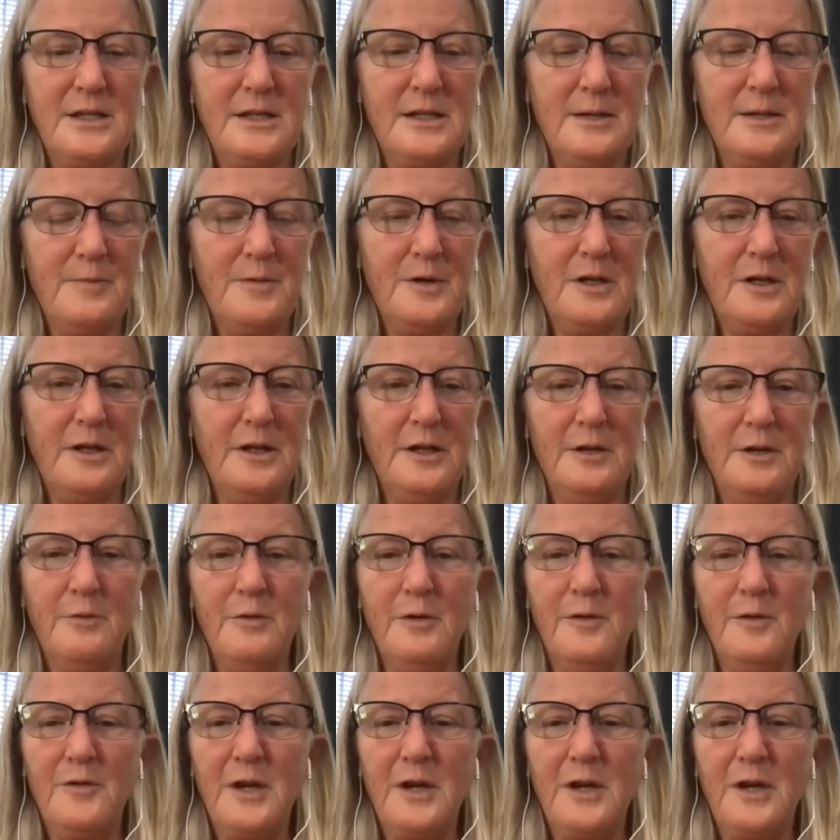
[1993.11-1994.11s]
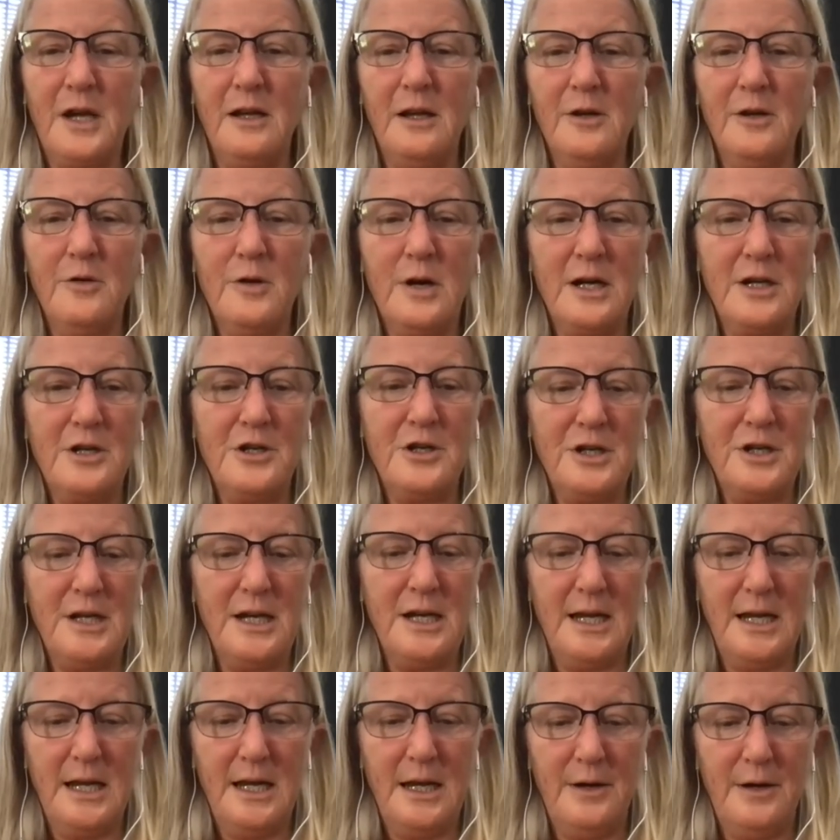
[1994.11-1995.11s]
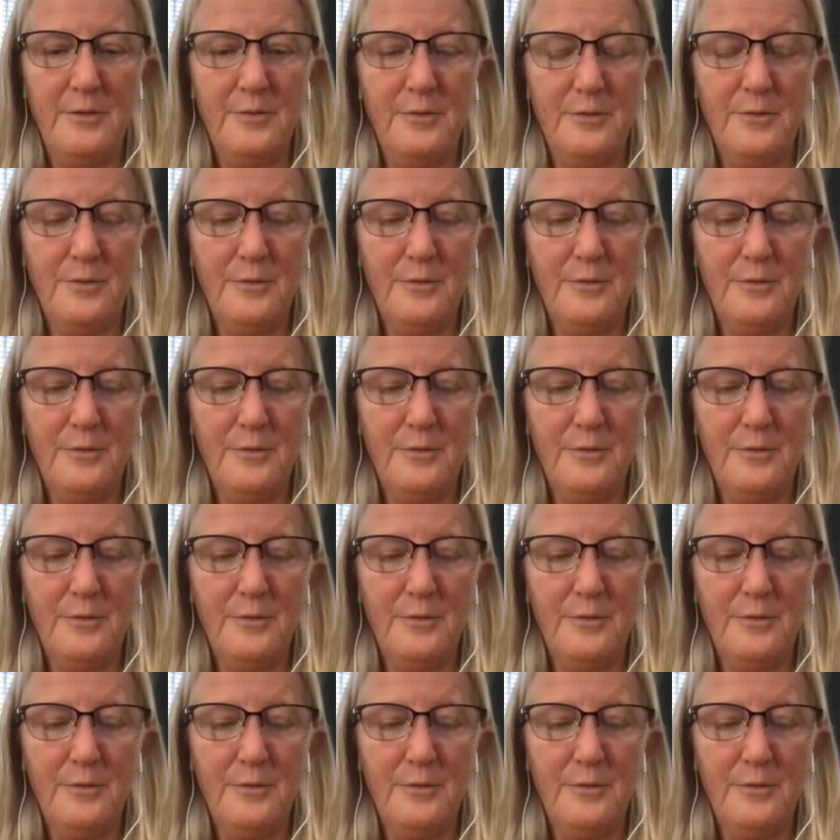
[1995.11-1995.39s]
typically, we've got low IgA,